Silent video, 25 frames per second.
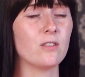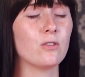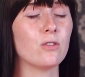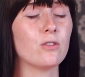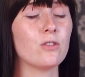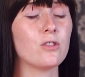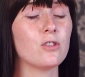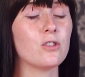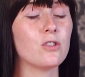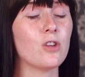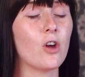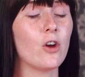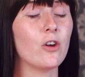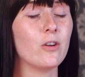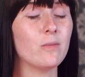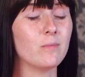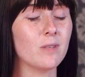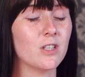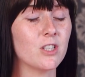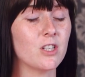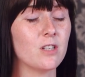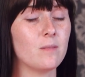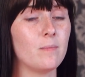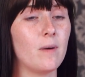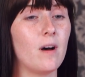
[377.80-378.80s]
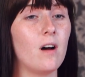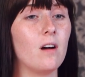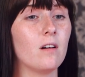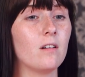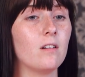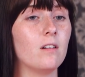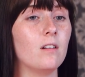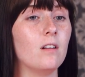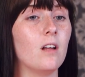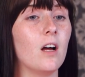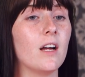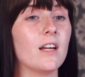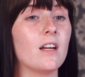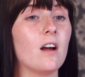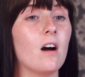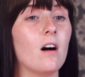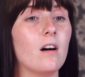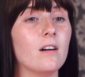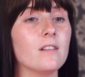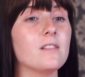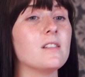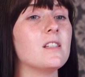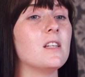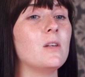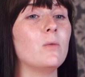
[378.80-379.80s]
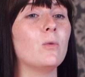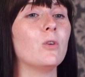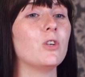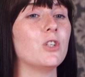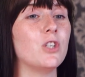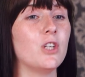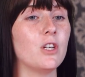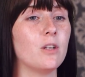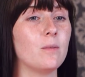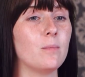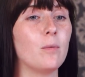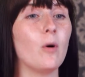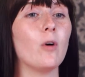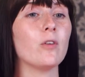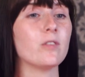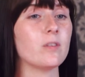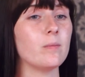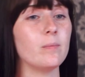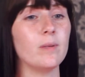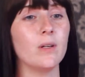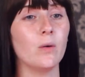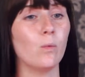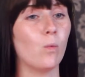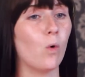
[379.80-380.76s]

It's got so much sparkle, I can't see what she could possibly